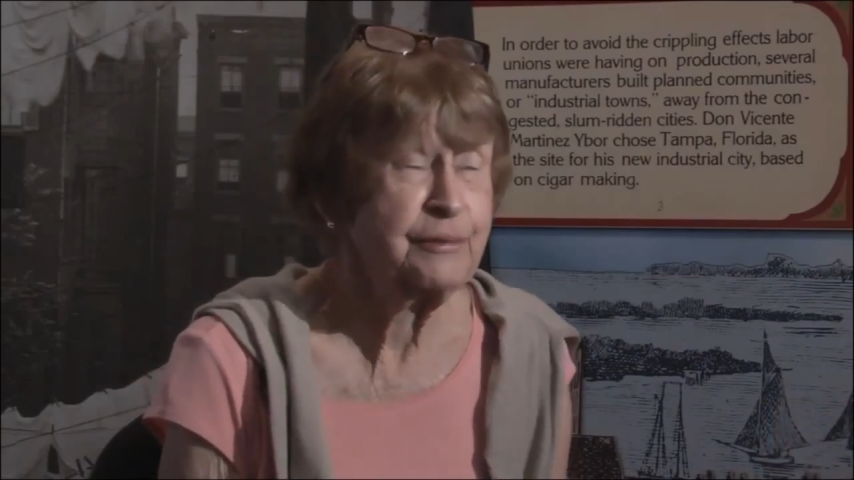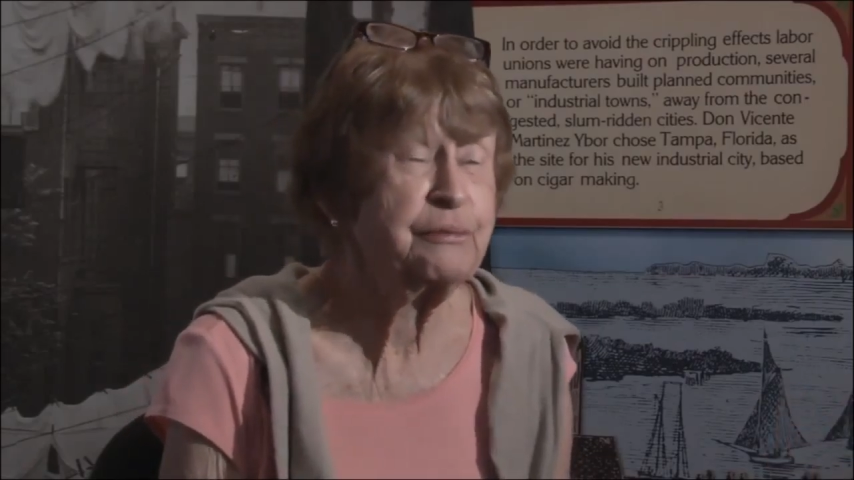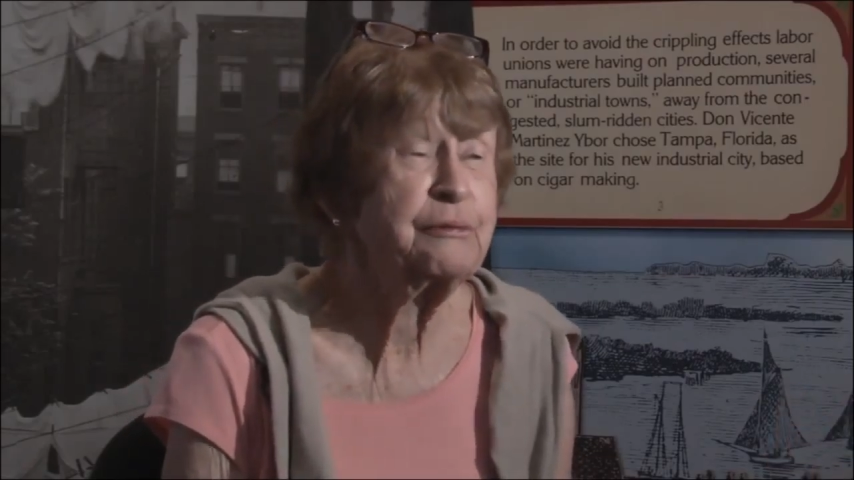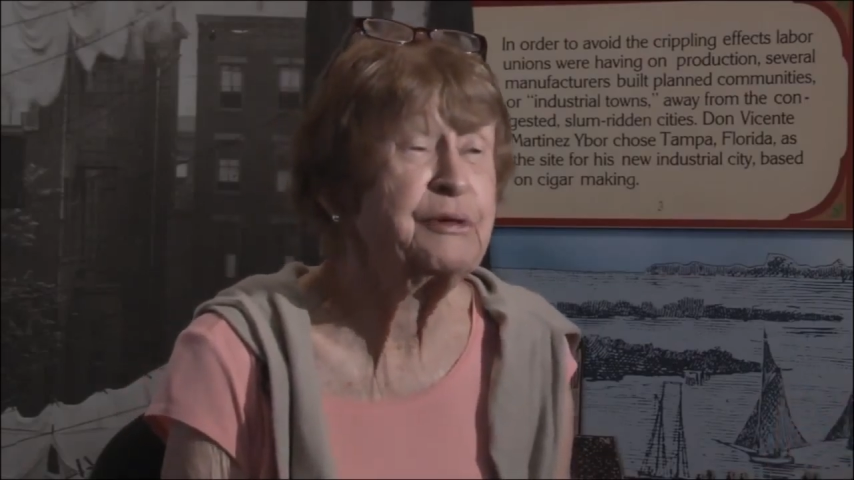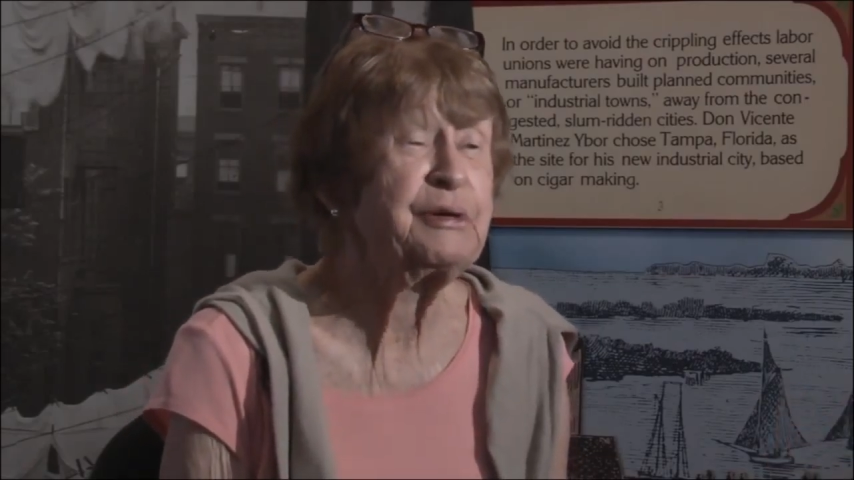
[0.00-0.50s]

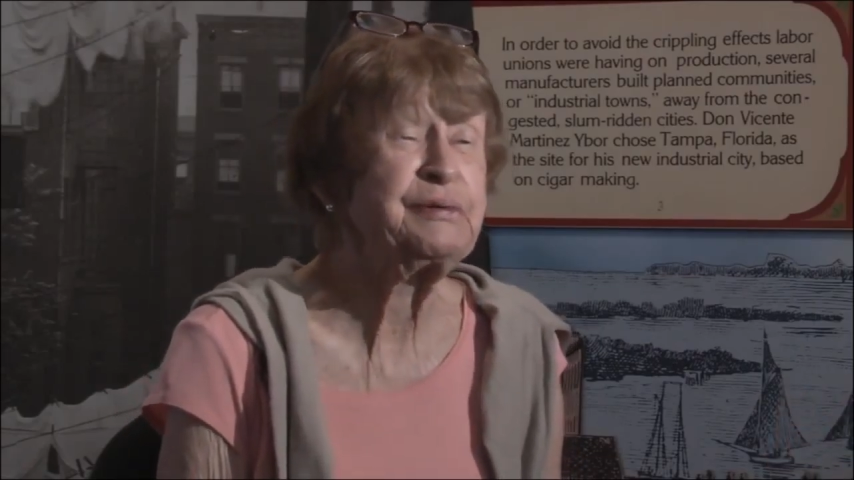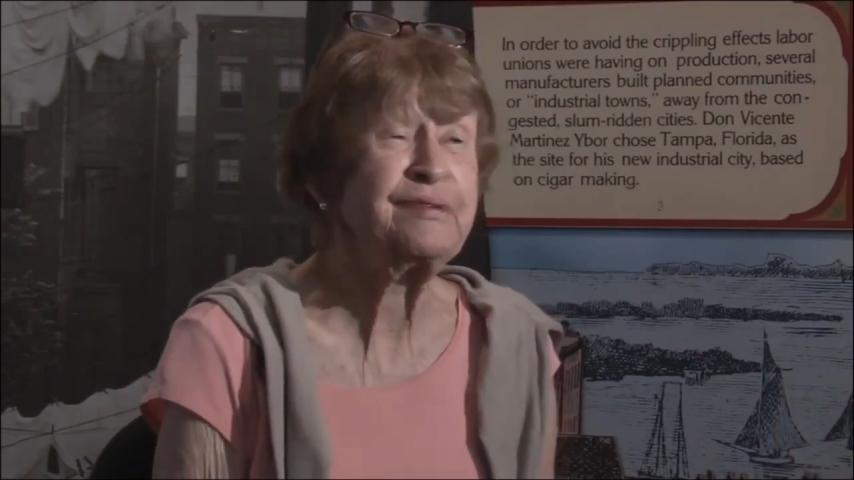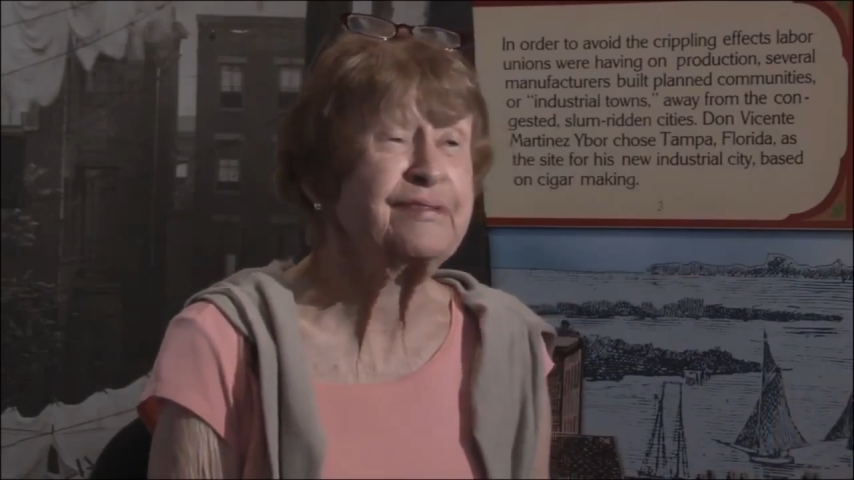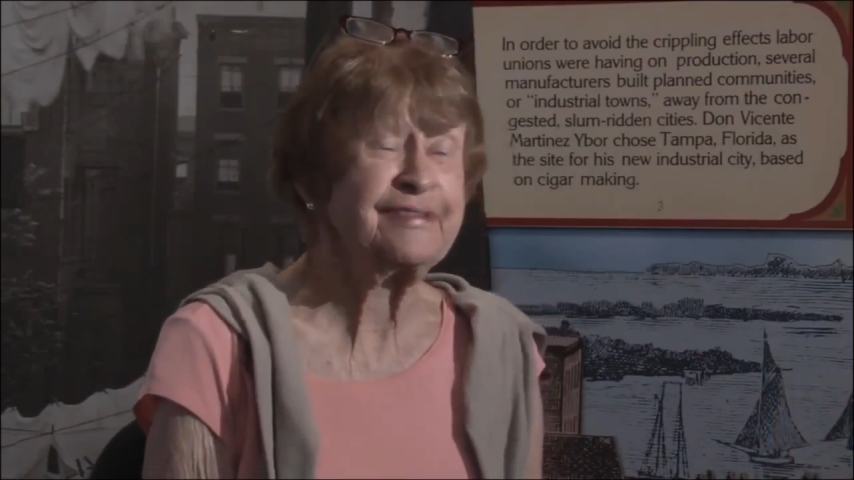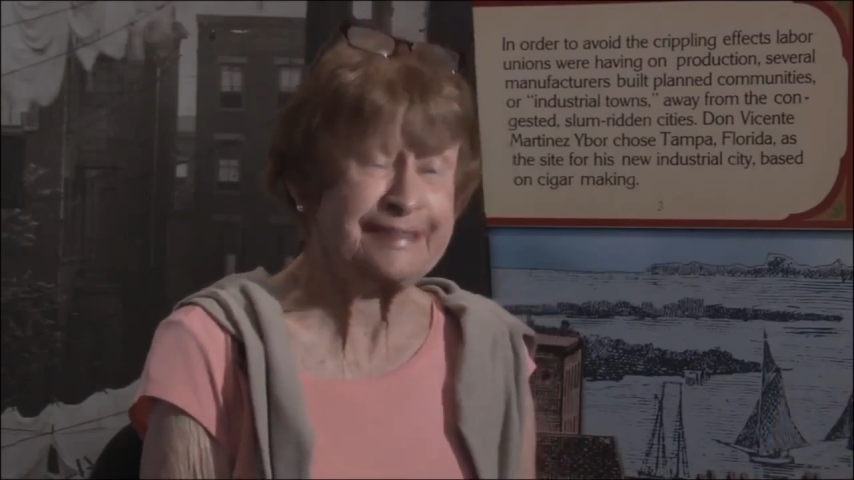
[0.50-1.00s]
promote
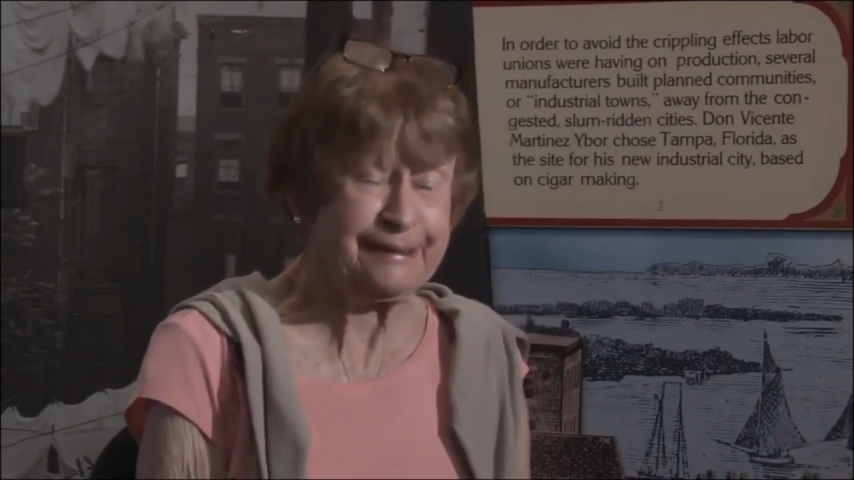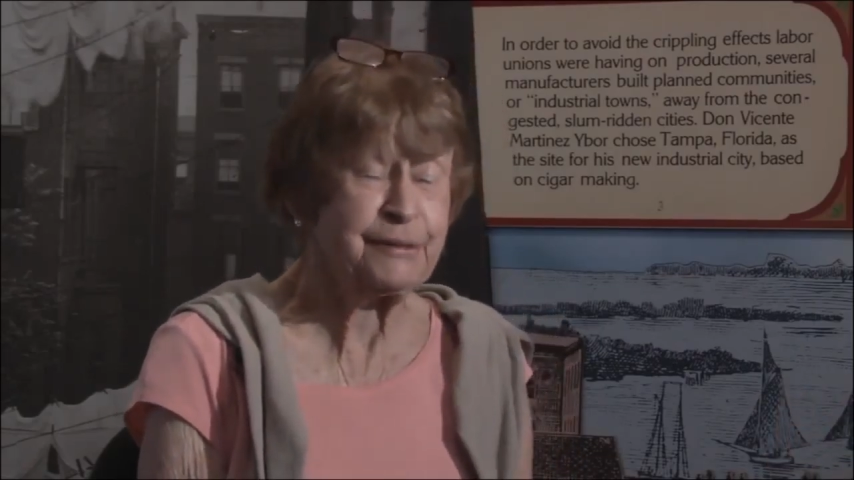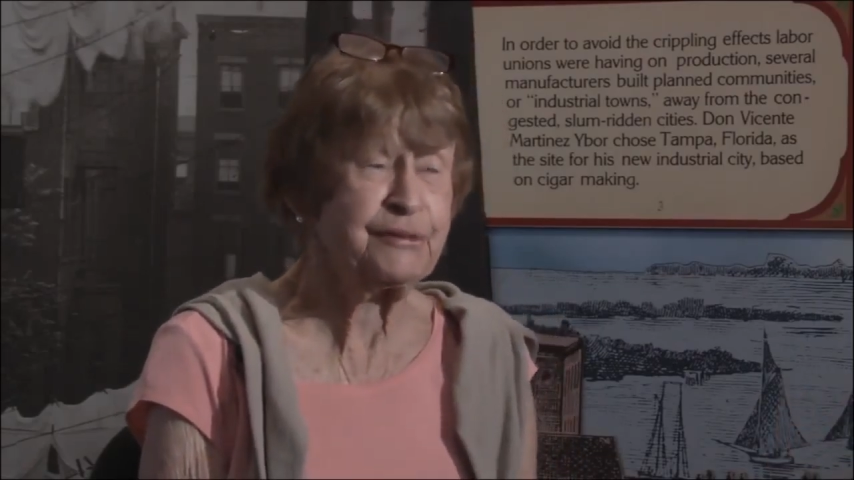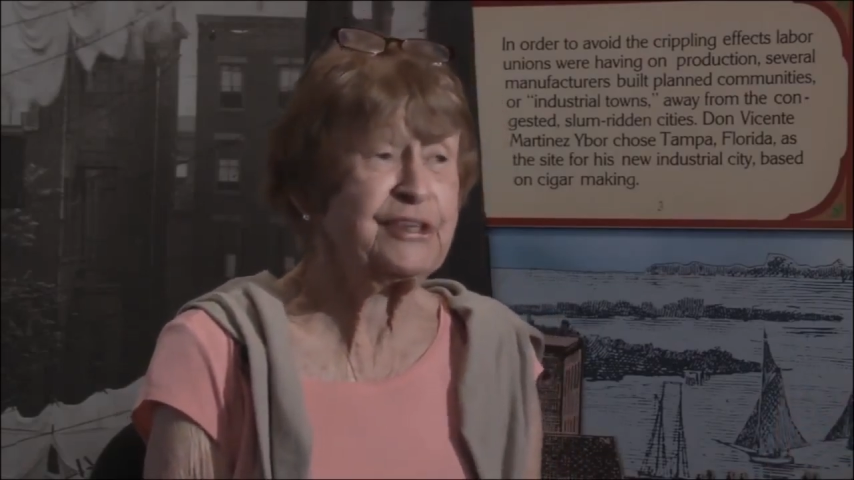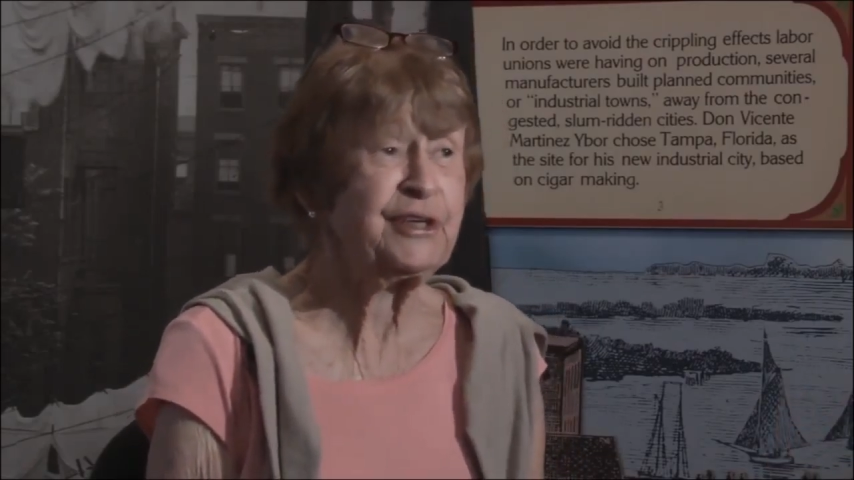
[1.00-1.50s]
and
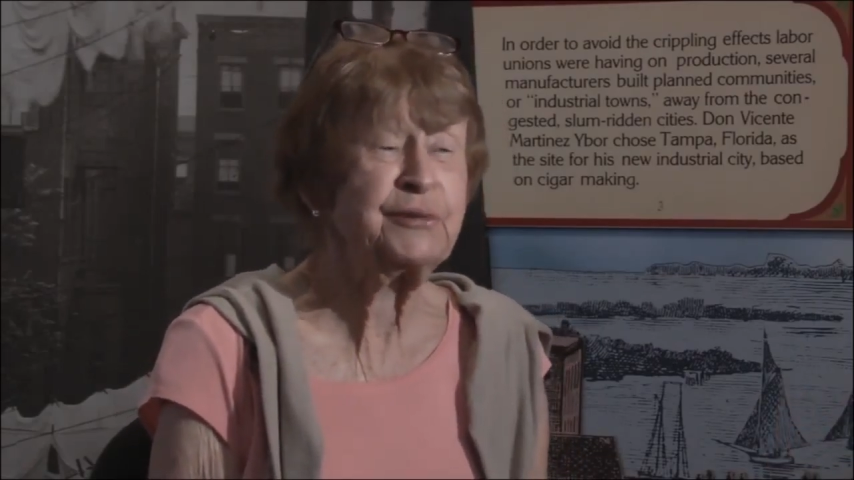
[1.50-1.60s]
celebrate